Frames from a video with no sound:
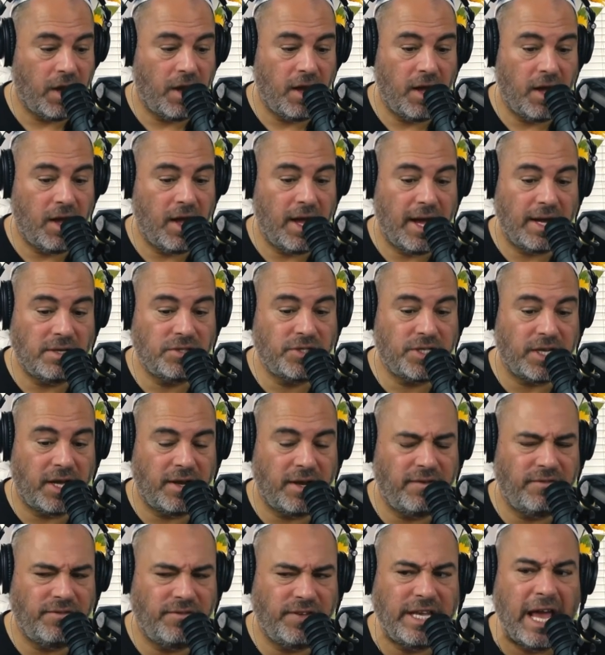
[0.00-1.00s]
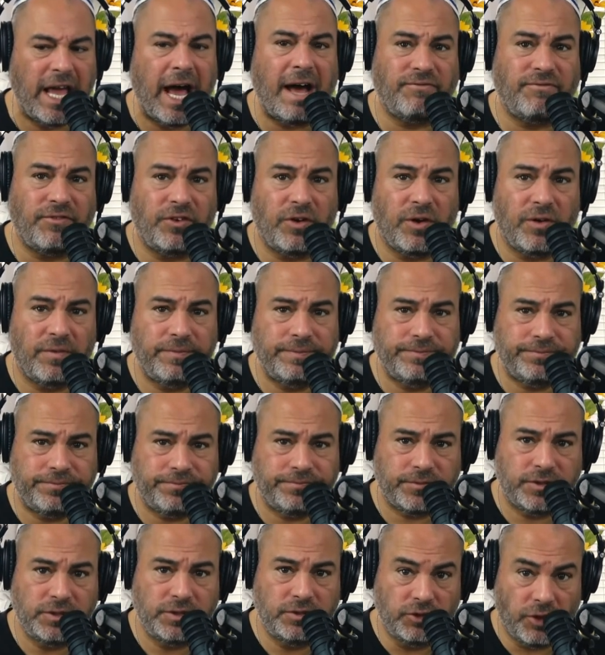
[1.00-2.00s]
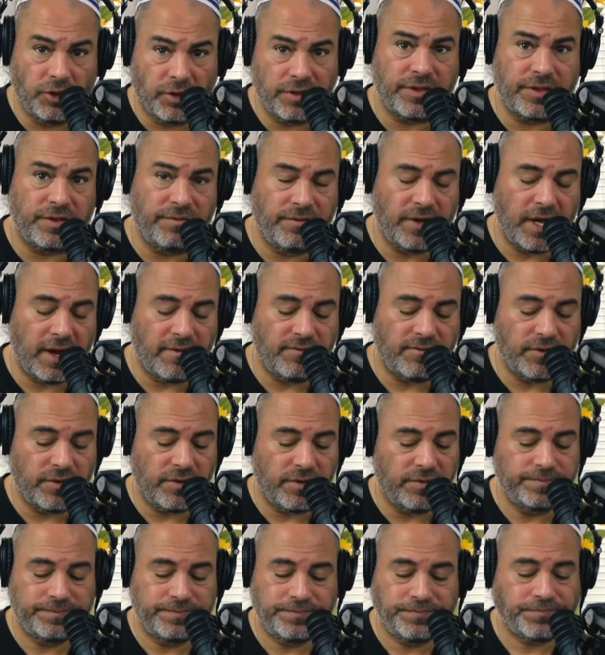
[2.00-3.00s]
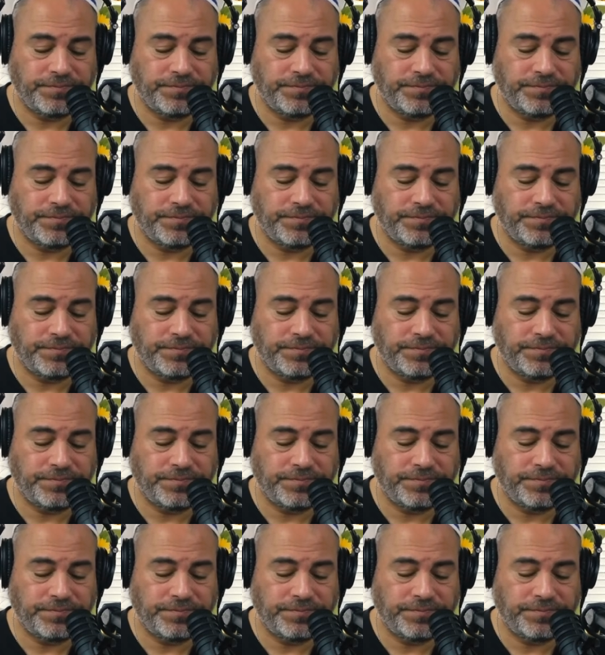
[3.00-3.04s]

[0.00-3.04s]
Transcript: outside of Yaffo, north of Yaffo.